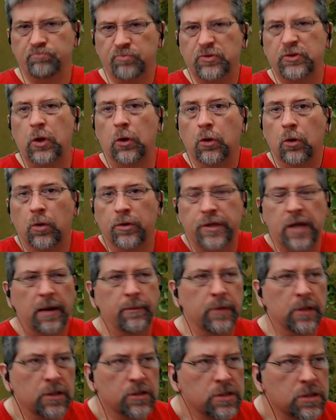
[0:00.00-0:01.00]
don't know what that
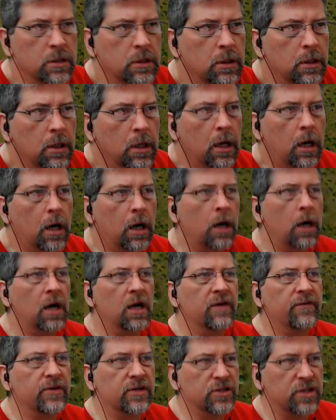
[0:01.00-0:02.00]
means.
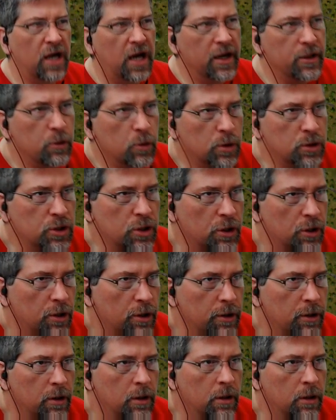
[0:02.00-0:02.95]
If it is not your turn,